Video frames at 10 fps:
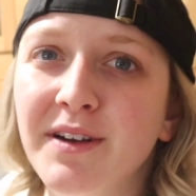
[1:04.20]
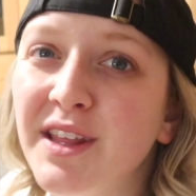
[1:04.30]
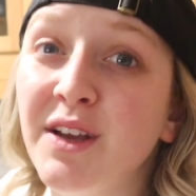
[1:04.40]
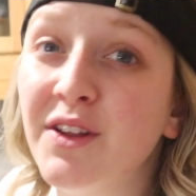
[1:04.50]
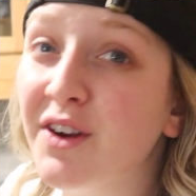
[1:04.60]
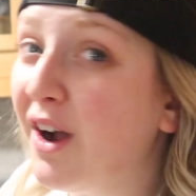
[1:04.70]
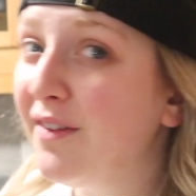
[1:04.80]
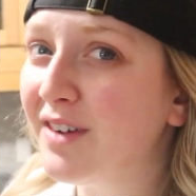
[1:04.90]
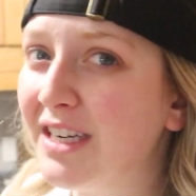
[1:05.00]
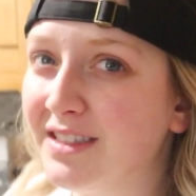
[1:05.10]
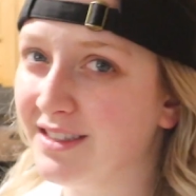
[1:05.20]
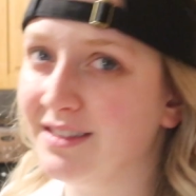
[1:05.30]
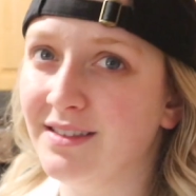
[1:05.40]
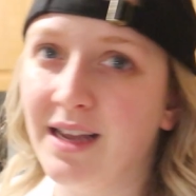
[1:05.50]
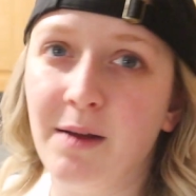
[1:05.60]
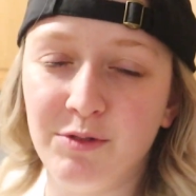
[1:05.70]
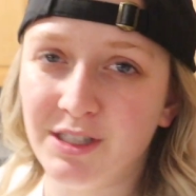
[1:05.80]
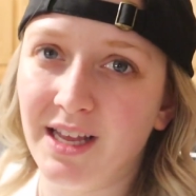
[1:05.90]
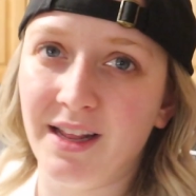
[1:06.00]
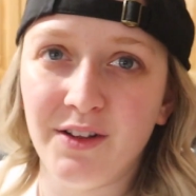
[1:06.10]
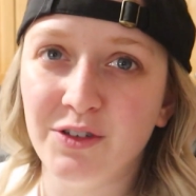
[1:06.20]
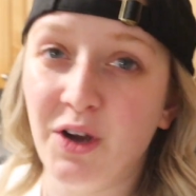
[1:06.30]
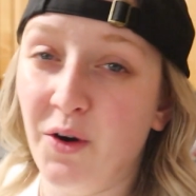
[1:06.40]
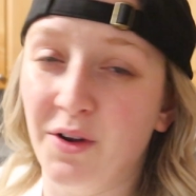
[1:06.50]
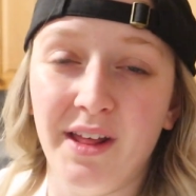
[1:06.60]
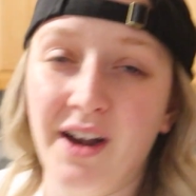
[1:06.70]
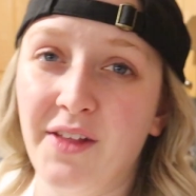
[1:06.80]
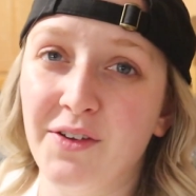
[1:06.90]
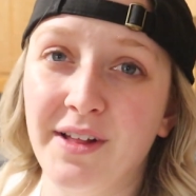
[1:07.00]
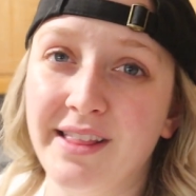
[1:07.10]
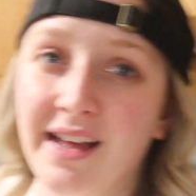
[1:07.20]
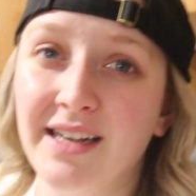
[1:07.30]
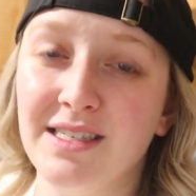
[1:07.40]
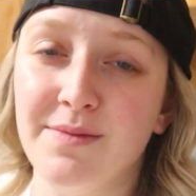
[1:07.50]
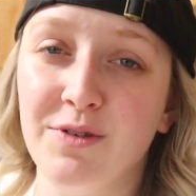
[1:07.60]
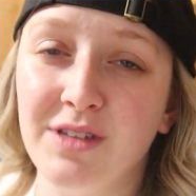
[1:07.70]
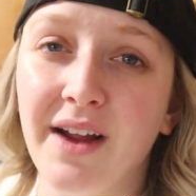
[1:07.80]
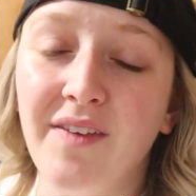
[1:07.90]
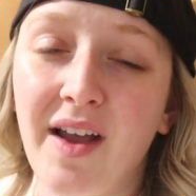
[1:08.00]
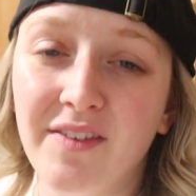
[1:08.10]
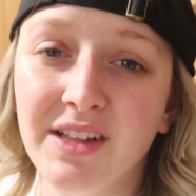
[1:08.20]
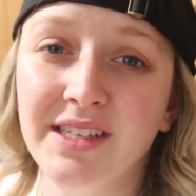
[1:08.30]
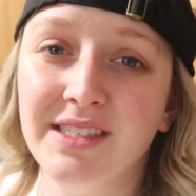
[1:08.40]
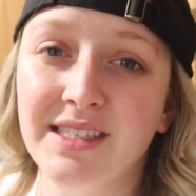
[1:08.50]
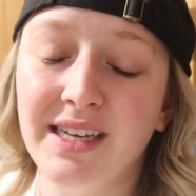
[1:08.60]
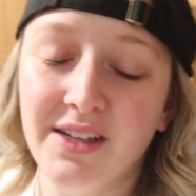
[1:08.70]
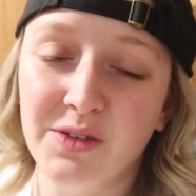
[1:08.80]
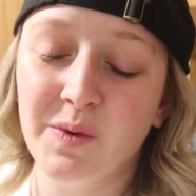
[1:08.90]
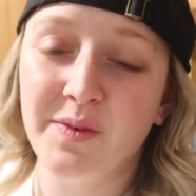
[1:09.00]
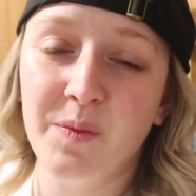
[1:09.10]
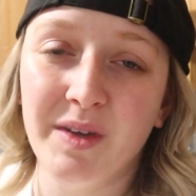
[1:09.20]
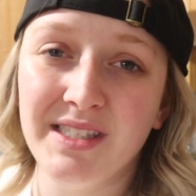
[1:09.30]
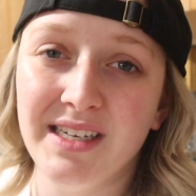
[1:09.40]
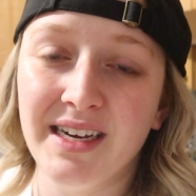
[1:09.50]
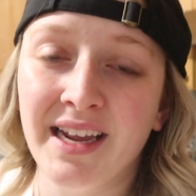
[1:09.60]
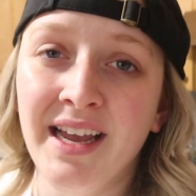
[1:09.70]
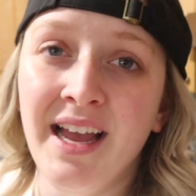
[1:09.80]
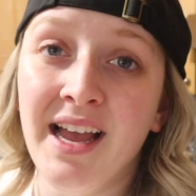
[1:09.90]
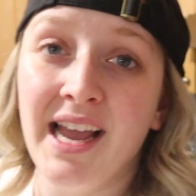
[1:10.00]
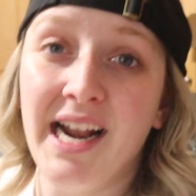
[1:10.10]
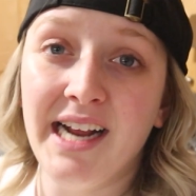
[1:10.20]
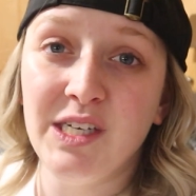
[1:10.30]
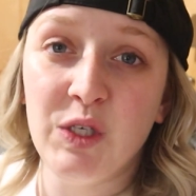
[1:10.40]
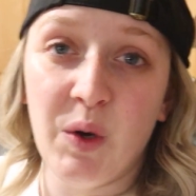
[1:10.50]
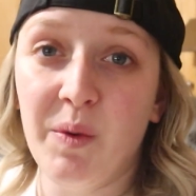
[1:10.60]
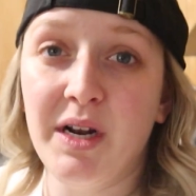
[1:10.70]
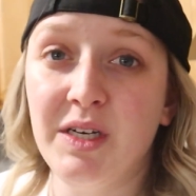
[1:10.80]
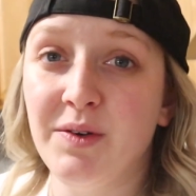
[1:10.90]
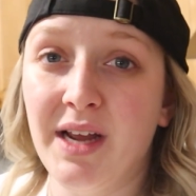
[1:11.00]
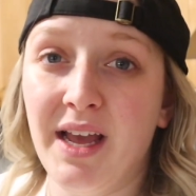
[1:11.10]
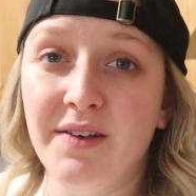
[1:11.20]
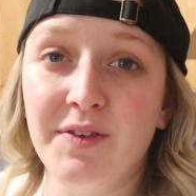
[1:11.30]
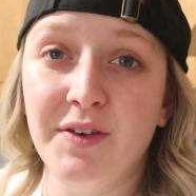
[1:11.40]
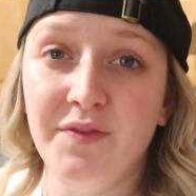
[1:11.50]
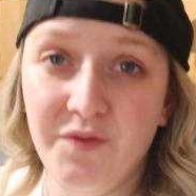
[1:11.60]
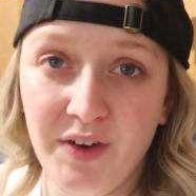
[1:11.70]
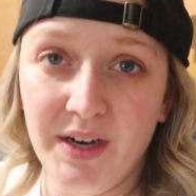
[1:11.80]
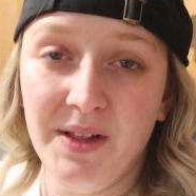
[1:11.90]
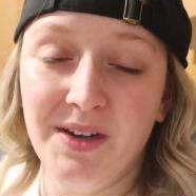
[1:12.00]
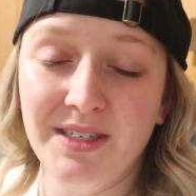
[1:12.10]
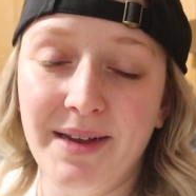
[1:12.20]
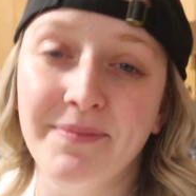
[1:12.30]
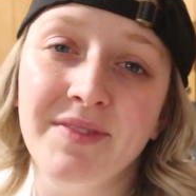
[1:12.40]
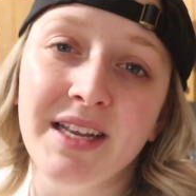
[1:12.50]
we think they're converts. I'm just kidding, they're totally not. They're like, that is the most I've ever listened to Taylor Swift in one sitting, and I don't want to do it again for a very long time.